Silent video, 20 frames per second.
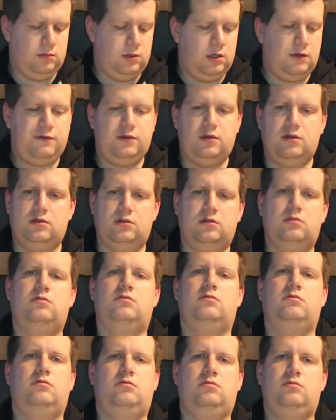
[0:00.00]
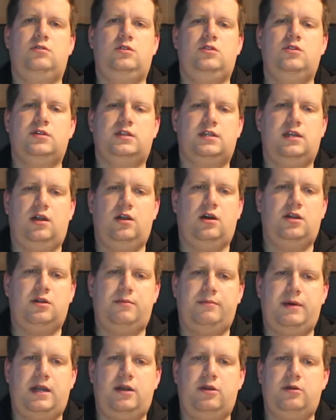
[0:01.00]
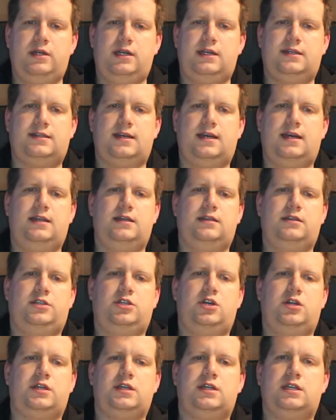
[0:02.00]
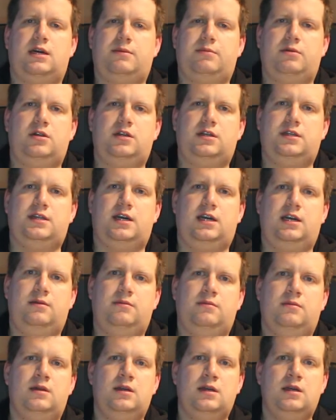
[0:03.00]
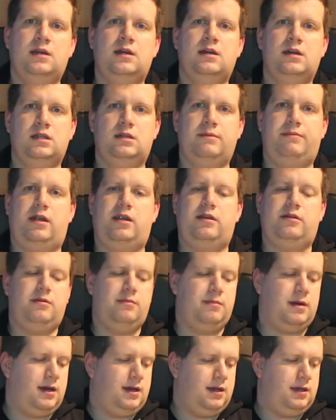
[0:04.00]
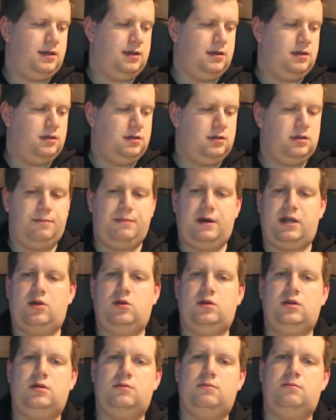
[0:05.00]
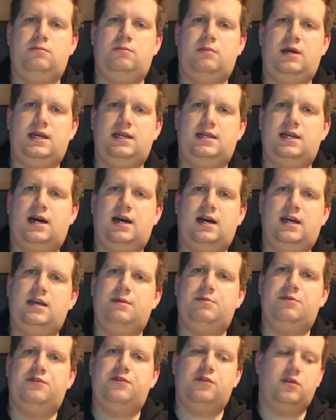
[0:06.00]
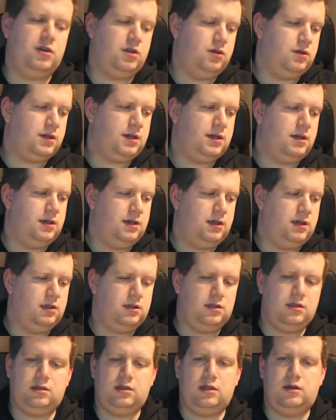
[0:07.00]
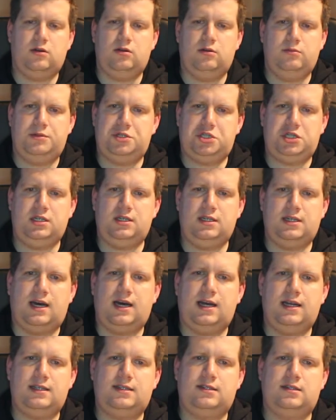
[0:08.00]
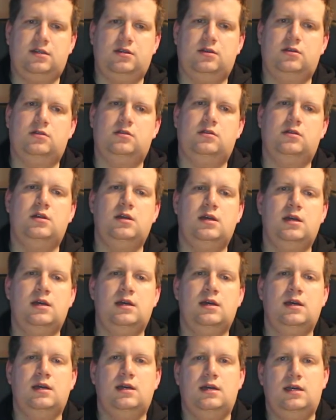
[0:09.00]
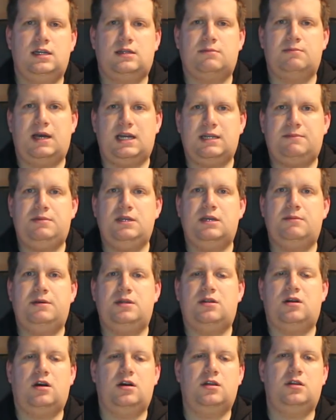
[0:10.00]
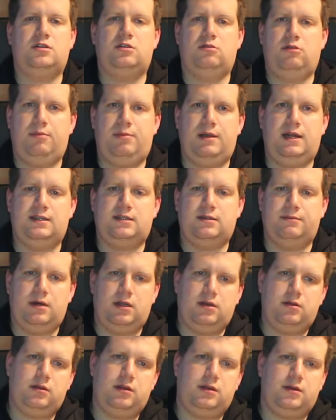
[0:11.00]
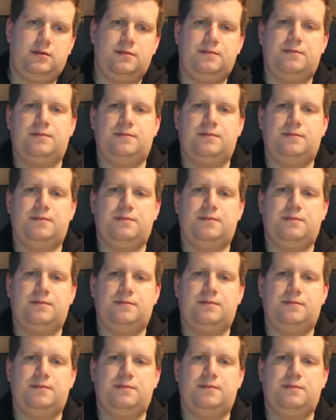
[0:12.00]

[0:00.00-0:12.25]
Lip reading: If you use it a lot on batteries and charging it up all the time, the battery may die before the machine dies, so it might be a bit harder to replace the battery.